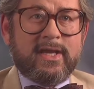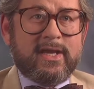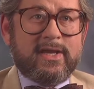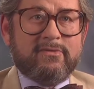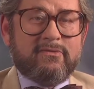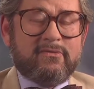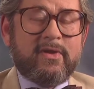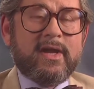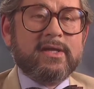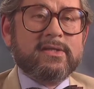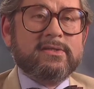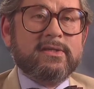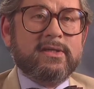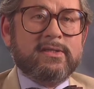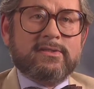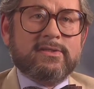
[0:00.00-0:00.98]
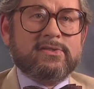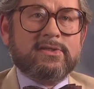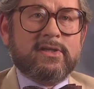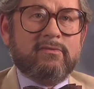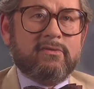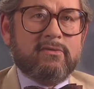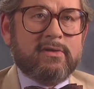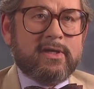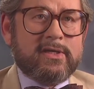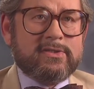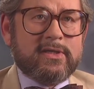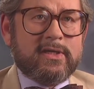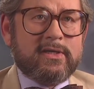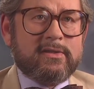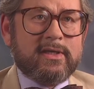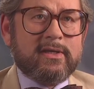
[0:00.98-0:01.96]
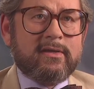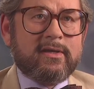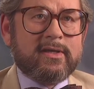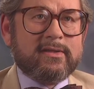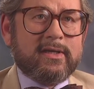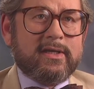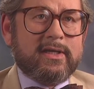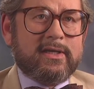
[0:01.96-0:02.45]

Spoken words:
In fact, it doesn't give you an age anything like that.